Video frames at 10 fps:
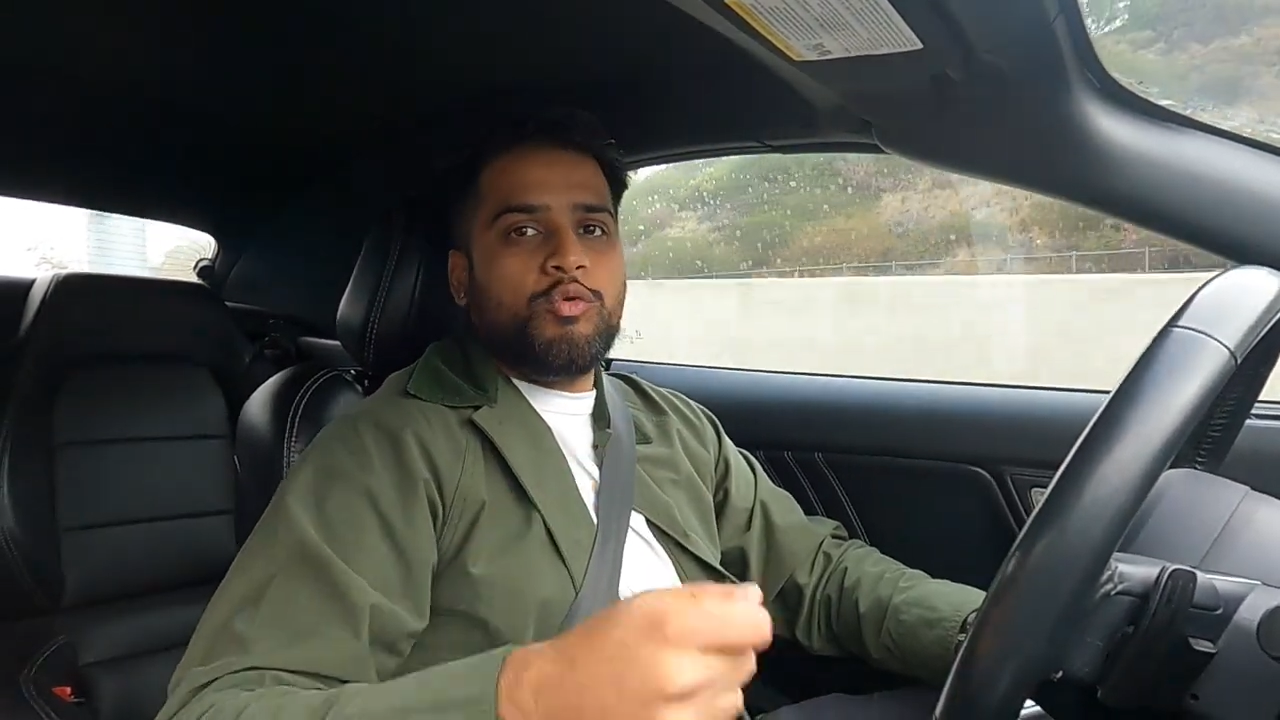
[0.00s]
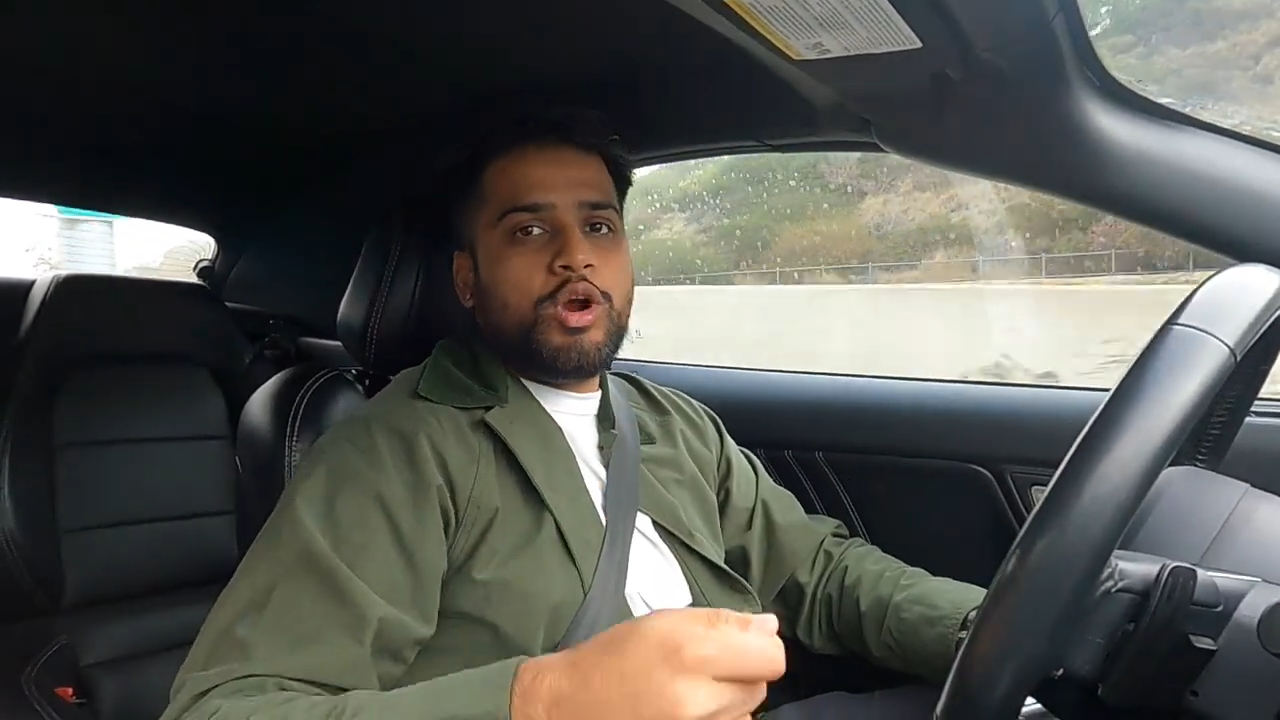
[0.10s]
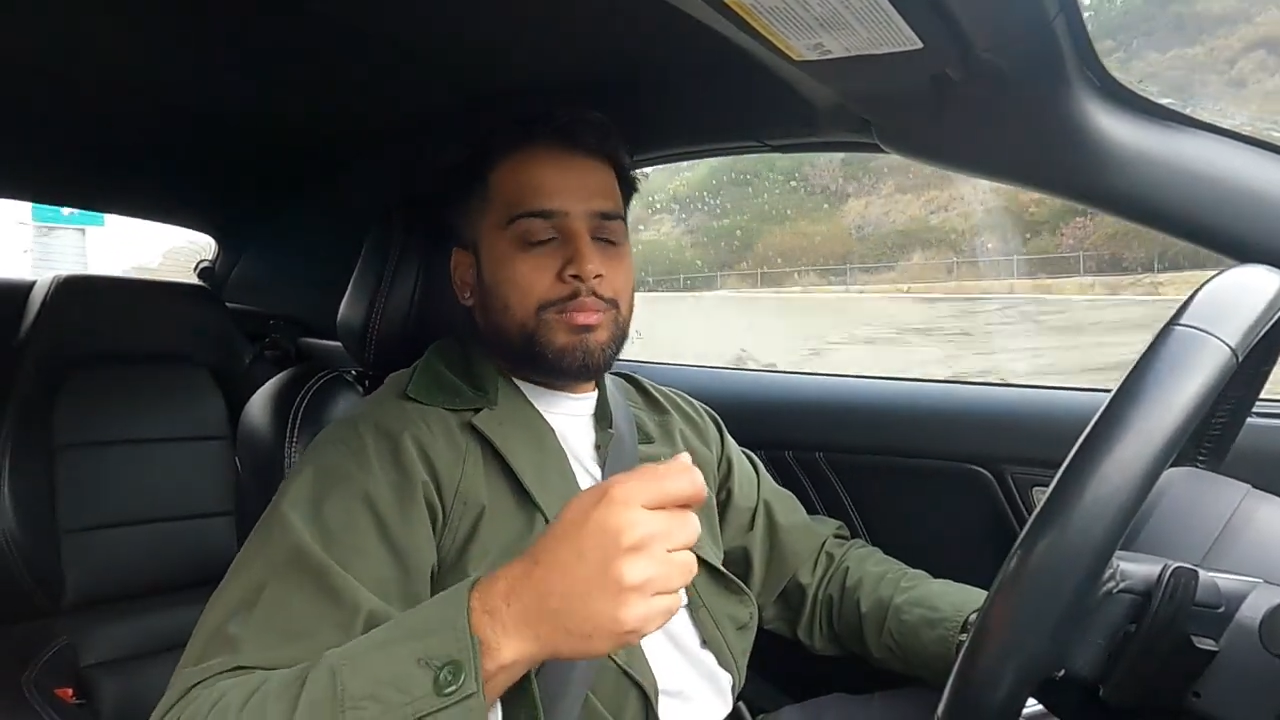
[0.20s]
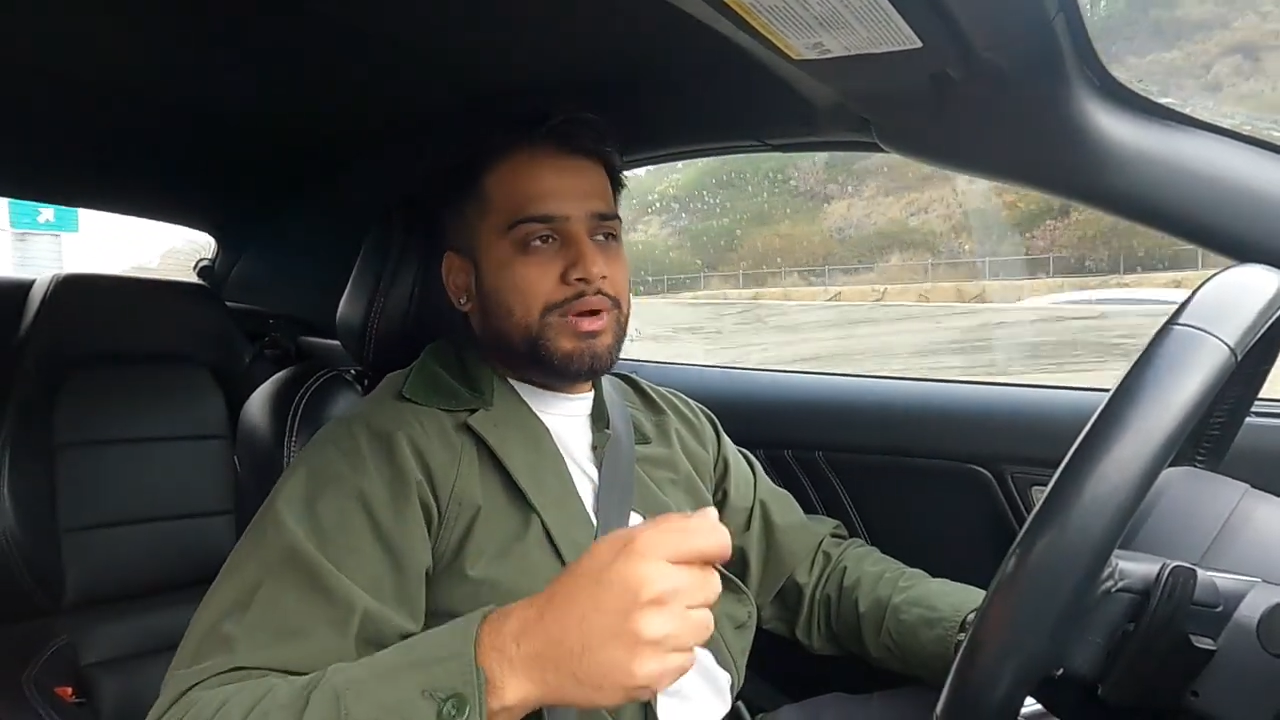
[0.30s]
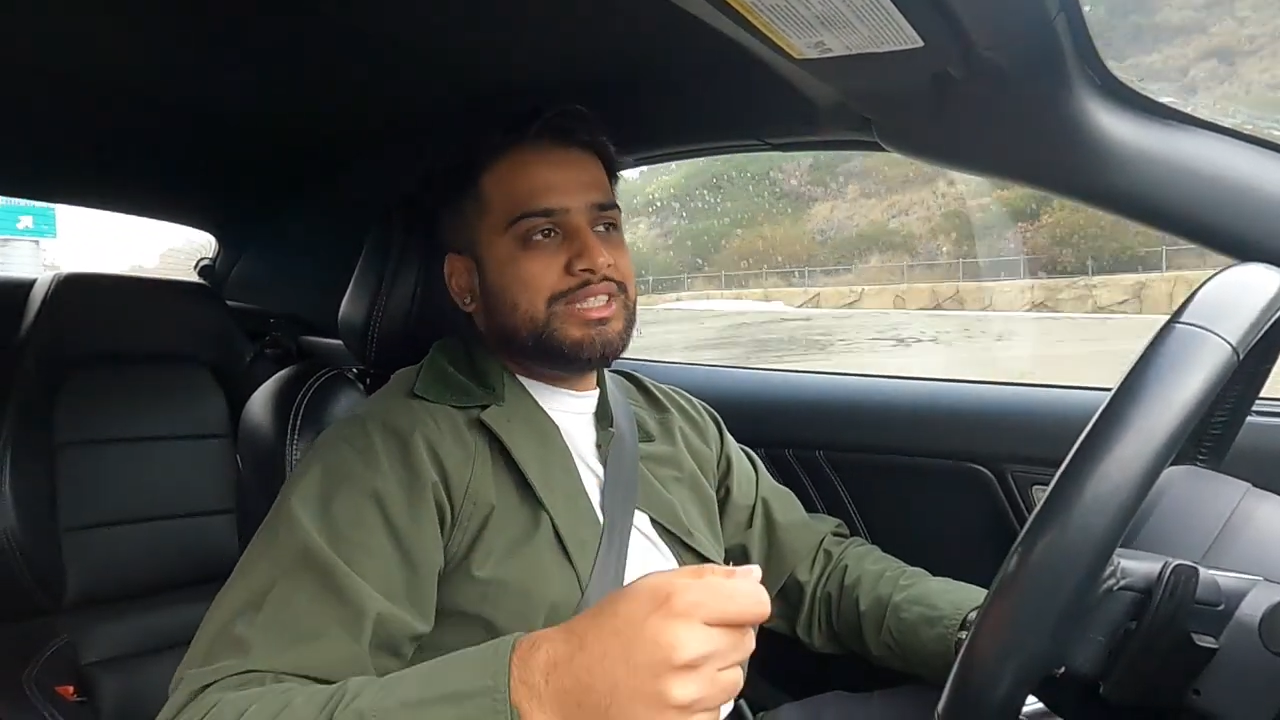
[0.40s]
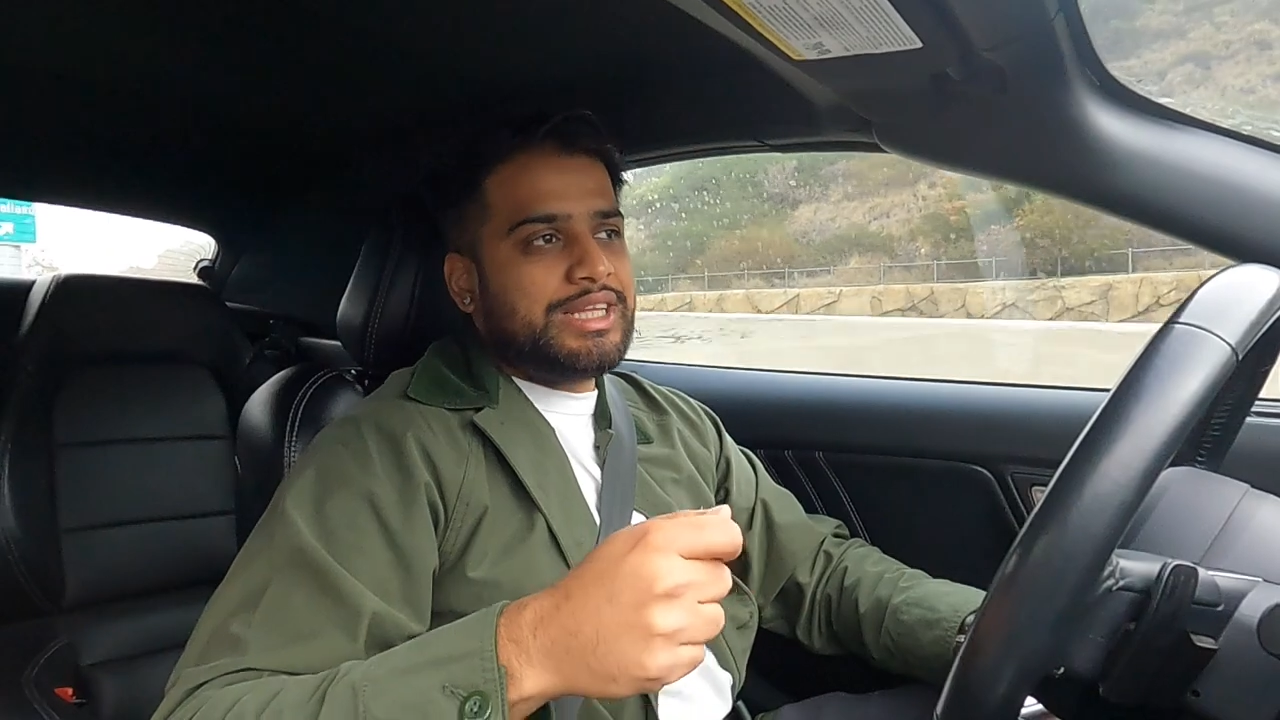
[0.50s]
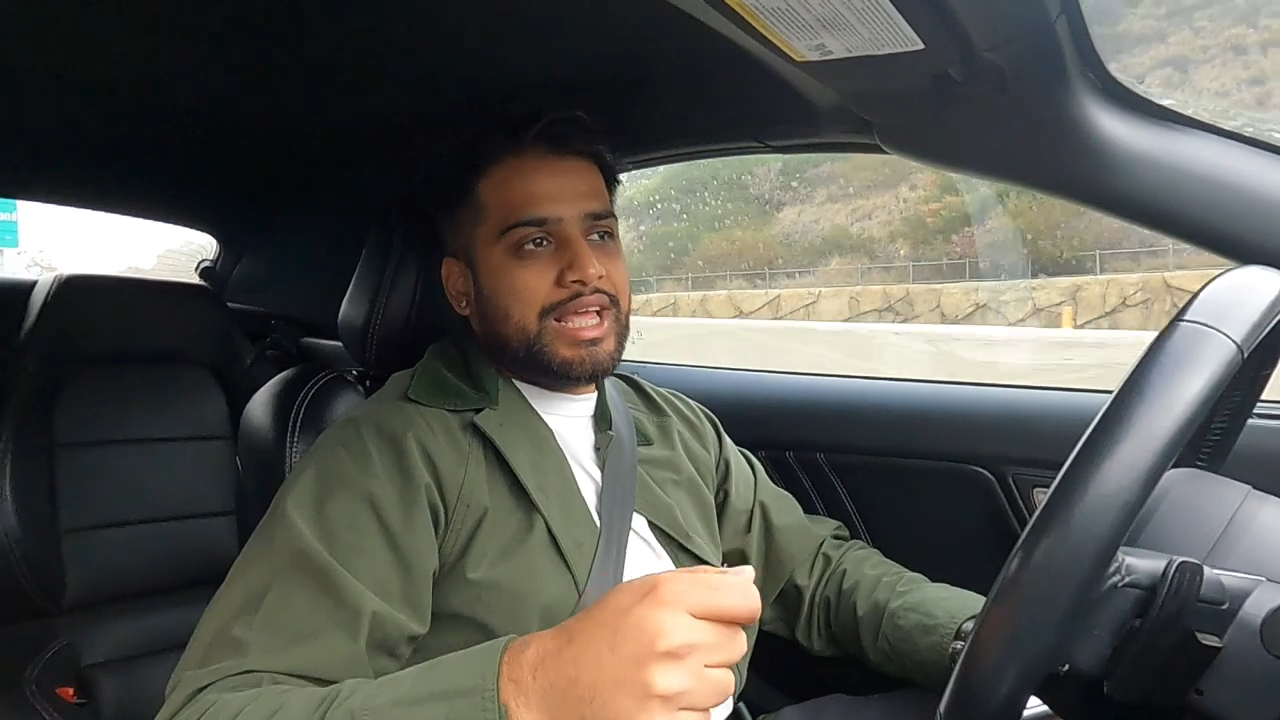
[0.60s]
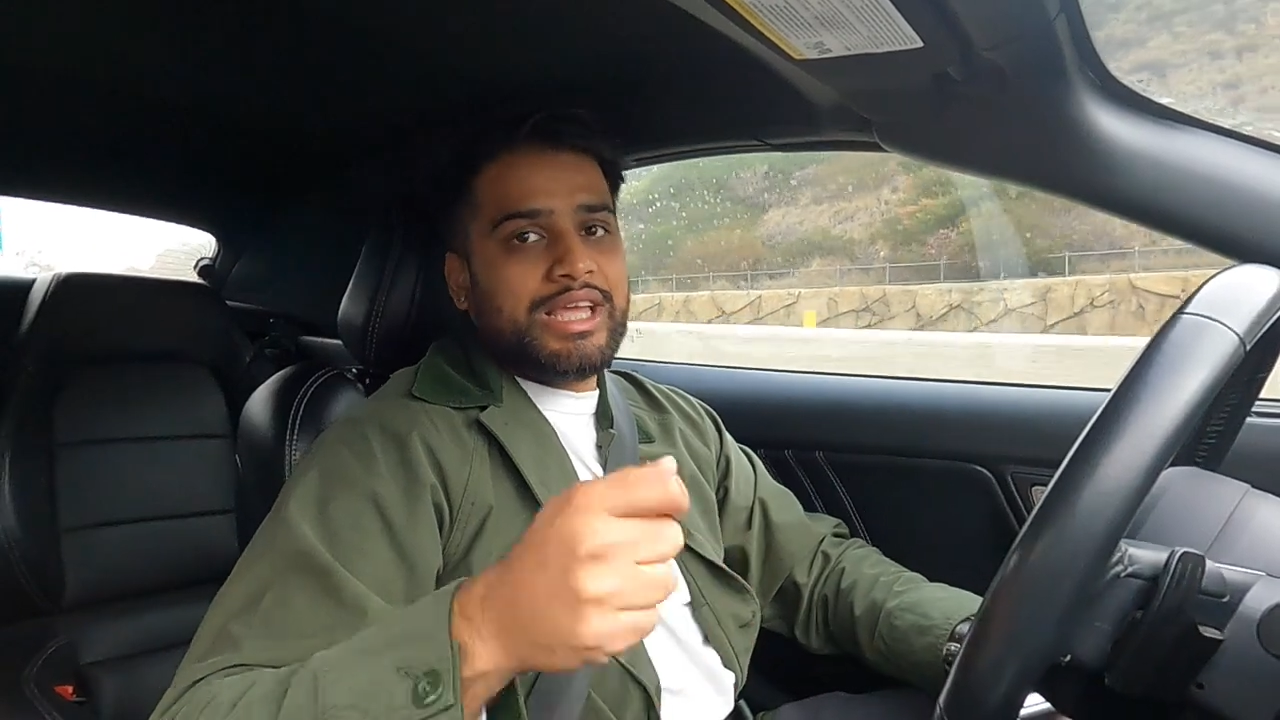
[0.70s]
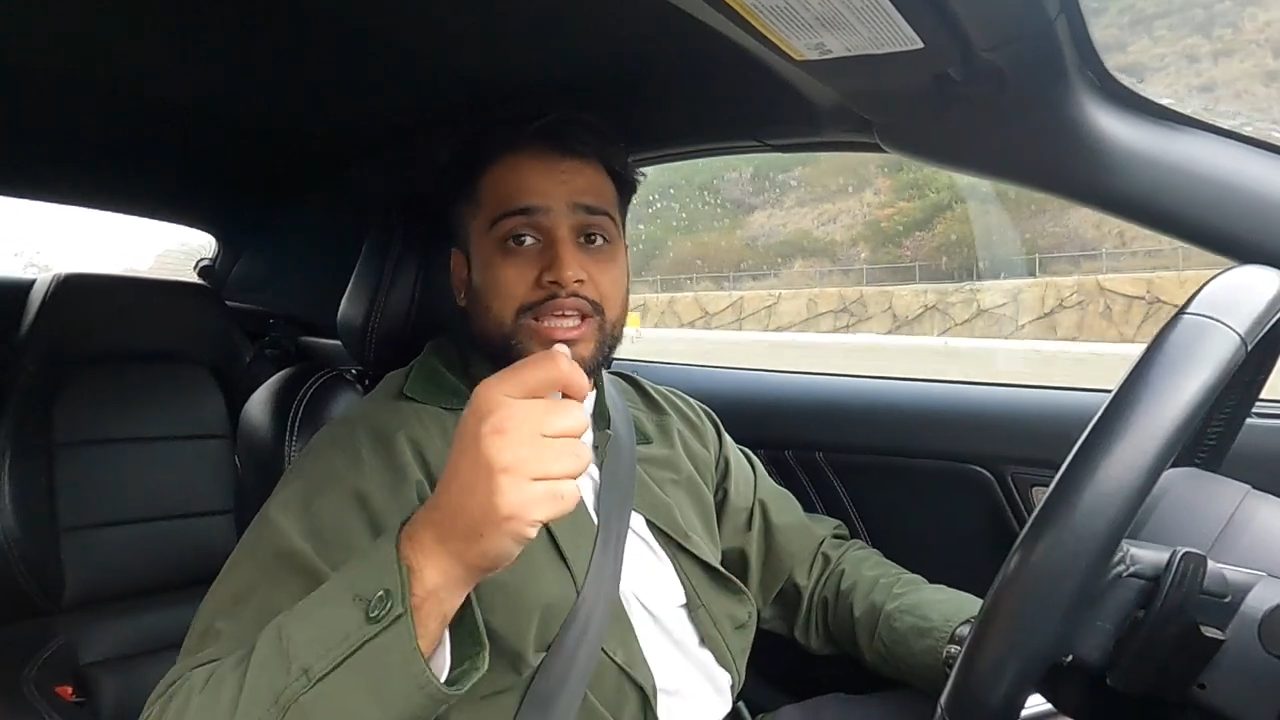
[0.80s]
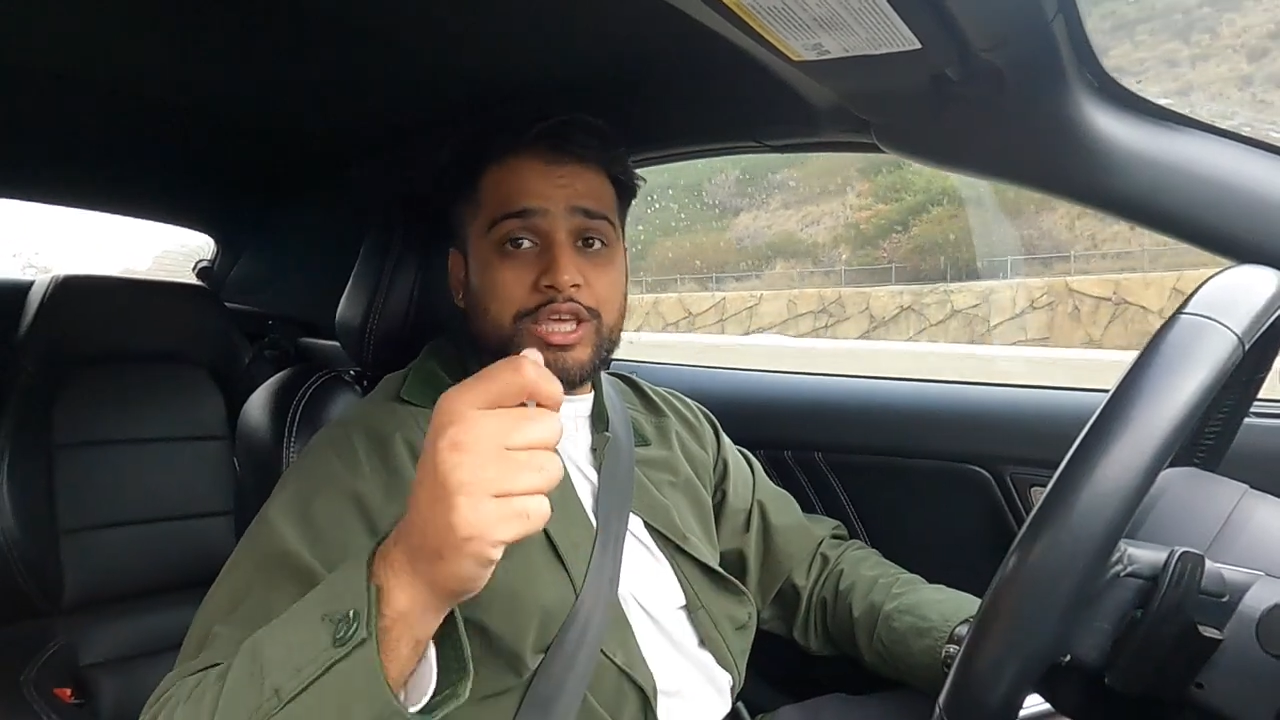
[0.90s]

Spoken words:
Ford Mustang